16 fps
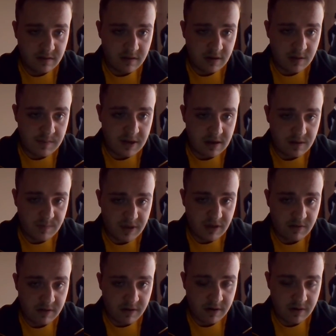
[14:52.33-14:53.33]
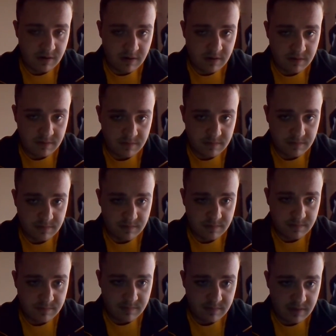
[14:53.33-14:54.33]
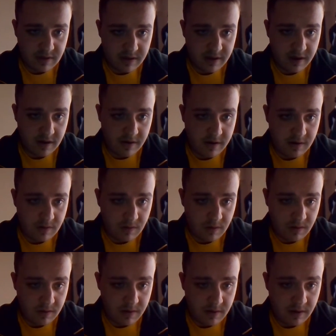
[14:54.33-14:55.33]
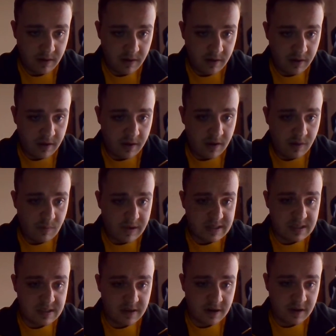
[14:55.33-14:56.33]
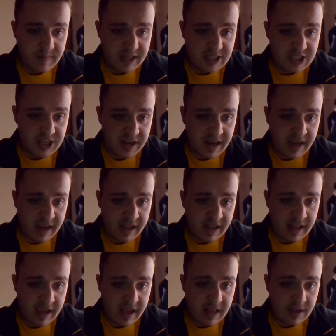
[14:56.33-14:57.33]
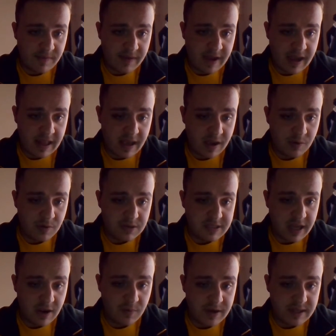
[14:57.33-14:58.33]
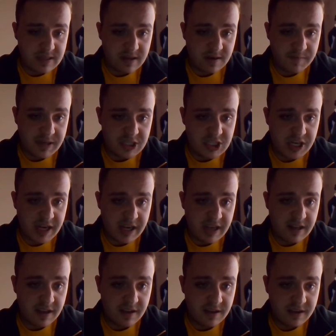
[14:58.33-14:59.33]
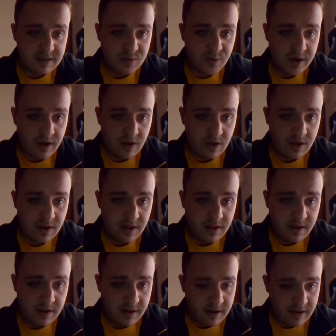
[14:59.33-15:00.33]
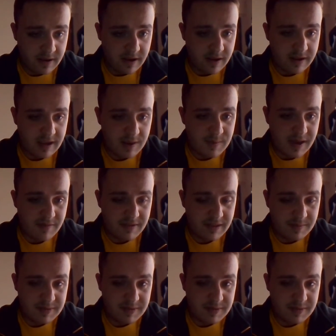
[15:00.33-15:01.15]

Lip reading: Come on, computer here. There you go. Western Michigan and Nevada. I will take Western Michigan as well. Gotta keep having the